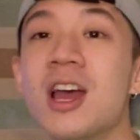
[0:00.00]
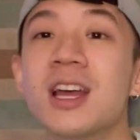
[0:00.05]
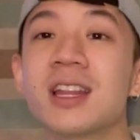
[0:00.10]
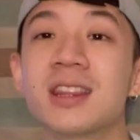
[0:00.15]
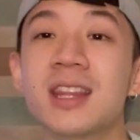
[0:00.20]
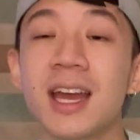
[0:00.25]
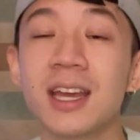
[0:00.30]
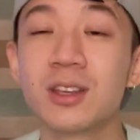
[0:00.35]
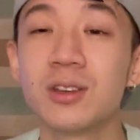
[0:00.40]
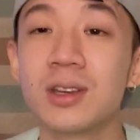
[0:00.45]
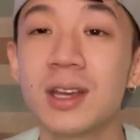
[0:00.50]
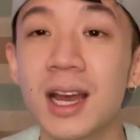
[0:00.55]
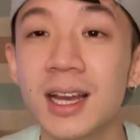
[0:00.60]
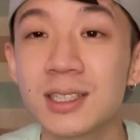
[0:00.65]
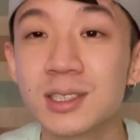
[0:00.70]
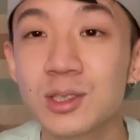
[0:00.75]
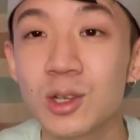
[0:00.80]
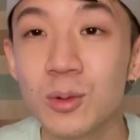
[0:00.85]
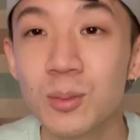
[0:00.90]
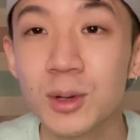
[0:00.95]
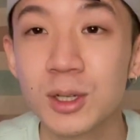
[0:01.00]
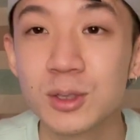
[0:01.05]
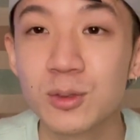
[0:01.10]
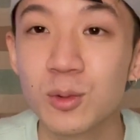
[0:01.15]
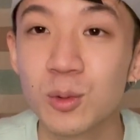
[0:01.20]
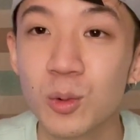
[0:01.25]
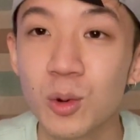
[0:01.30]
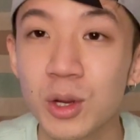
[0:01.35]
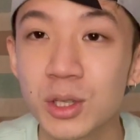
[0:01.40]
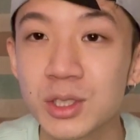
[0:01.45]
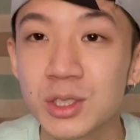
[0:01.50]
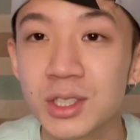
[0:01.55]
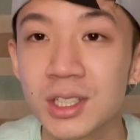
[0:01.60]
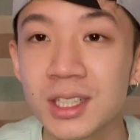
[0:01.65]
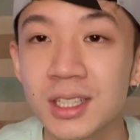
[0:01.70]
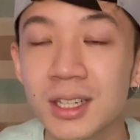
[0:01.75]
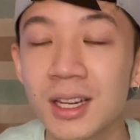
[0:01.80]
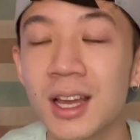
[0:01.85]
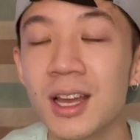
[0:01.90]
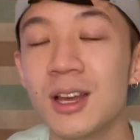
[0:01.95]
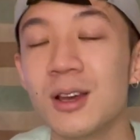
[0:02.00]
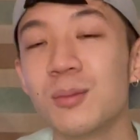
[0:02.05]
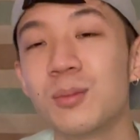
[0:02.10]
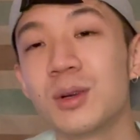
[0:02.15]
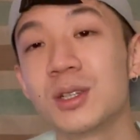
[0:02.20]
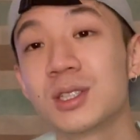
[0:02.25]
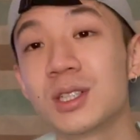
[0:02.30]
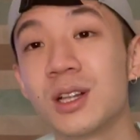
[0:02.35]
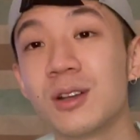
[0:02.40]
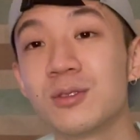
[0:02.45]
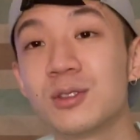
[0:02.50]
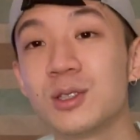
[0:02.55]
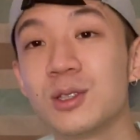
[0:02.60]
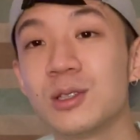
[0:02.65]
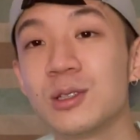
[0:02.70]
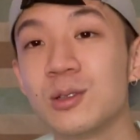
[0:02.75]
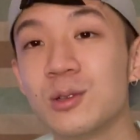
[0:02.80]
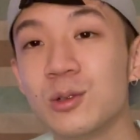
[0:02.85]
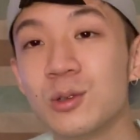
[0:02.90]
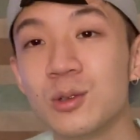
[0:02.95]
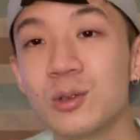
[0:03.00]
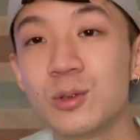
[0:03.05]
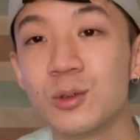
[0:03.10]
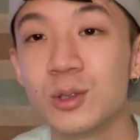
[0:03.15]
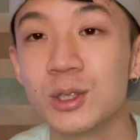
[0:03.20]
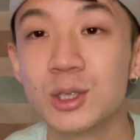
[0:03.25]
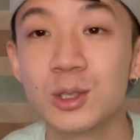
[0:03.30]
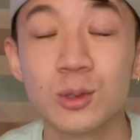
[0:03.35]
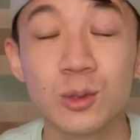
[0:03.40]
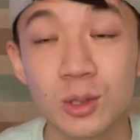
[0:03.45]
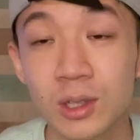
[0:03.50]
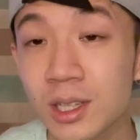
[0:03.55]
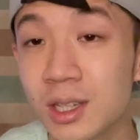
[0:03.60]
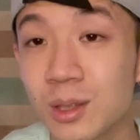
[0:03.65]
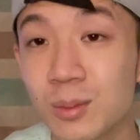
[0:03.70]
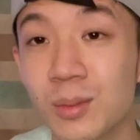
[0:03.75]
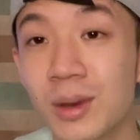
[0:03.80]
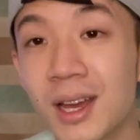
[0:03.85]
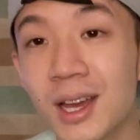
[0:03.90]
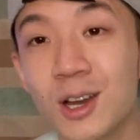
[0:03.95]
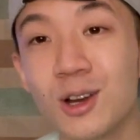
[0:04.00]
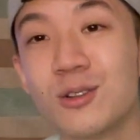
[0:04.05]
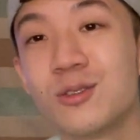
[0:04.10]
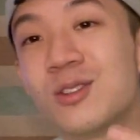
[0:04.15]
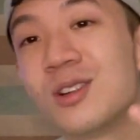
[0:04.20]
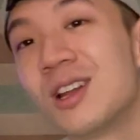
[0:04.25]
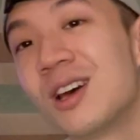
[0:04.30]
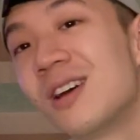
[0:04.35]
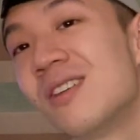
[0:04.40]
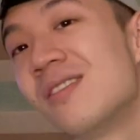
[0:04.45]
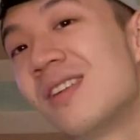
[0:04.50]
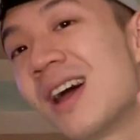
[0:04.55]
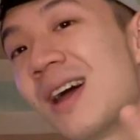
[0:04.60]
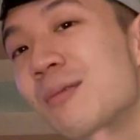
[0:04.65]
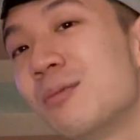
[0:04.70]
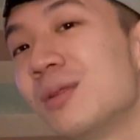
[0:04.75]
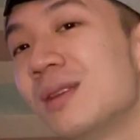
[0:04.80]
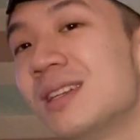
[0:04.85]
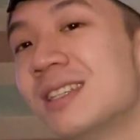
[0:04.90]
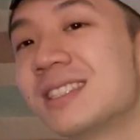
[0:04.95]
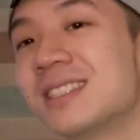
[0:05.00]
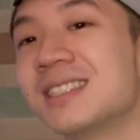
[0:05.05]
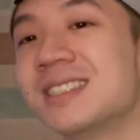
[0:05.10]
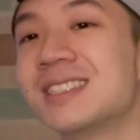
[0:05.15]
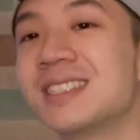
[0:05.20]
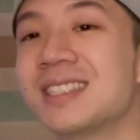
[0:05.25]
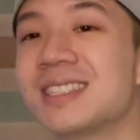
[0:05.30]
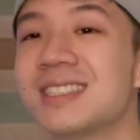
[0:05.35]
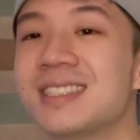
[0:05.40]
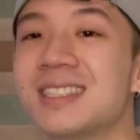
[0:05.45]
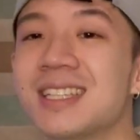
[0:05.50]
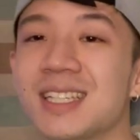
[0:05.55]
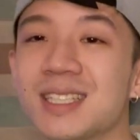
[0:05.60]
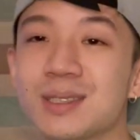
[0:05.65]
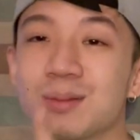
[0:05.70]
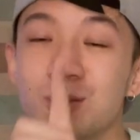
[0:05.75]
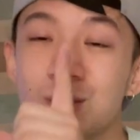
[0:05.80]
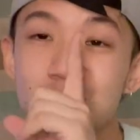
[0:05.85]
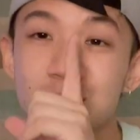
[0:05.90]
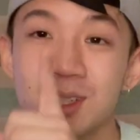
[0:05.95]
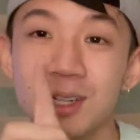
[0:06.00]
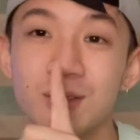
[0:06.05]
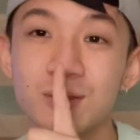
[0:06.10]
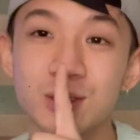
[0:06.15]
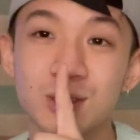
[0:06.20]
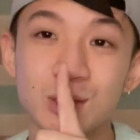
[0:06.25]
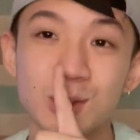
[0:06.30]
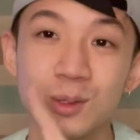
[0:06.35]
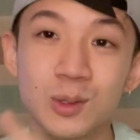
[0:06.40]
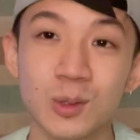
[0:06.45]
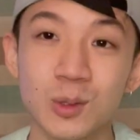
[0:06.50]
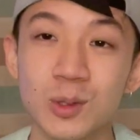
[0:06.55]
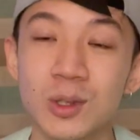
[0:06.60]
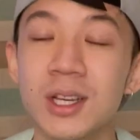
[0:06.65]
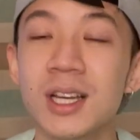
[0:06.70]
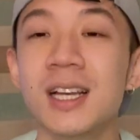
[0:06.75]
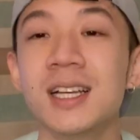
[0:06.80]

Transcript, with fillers: Thank you guys so much for watching. Much love to you all. Wish you all nothing but health, love, happiness and success. Much love to you all.